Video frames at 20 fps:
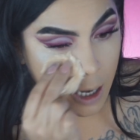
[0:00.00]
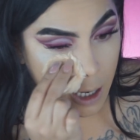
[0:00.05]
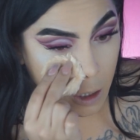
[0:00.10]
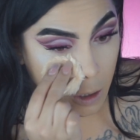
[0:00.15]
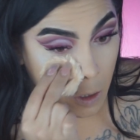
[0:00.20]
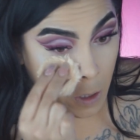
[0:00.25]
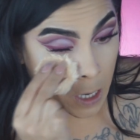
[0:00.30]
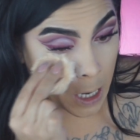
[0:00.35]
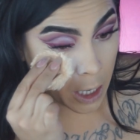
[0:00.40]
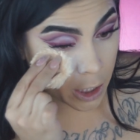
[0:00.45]
I
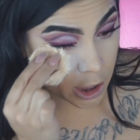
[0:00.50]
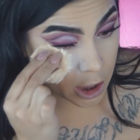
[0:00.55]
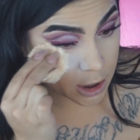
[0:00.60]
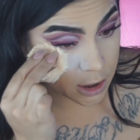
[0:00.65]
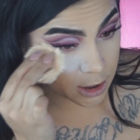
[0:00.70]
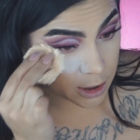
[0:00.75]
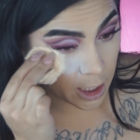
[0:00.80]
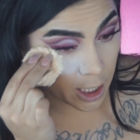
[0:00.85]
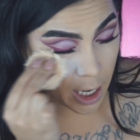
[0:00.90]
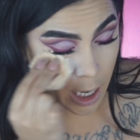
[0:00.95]
don't know, I had to
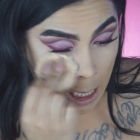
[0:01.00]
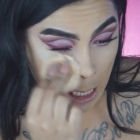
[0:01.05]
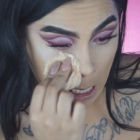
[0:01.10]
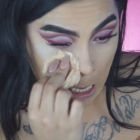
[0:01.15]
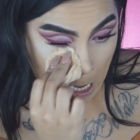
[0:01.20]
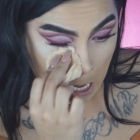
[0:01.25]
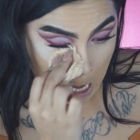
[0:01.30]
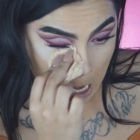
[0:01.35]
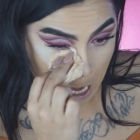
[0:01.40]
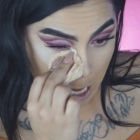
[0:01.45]
see it
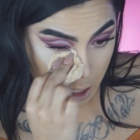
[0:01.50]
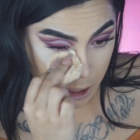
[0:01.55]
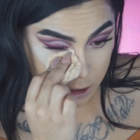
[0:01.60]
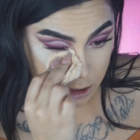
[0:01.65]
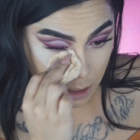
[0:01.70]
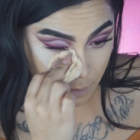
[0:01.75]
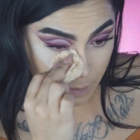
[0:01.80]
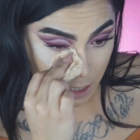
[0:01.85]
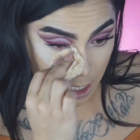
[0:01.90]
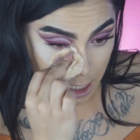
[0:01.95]

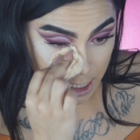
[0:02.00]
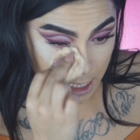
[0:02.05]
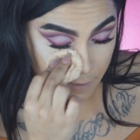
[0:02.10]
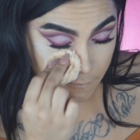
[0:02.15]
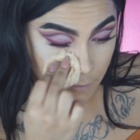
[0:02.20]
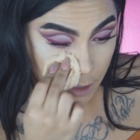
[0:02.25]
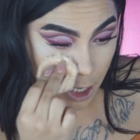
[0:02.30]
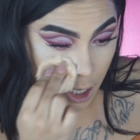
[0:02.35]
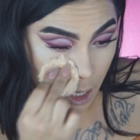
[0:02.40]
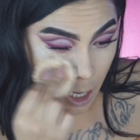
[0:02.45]
to
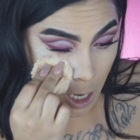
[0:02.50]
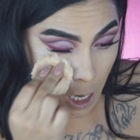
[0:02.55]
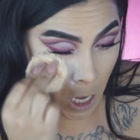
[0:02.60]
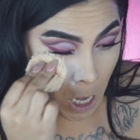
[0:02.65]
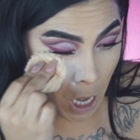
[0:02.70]
believe it.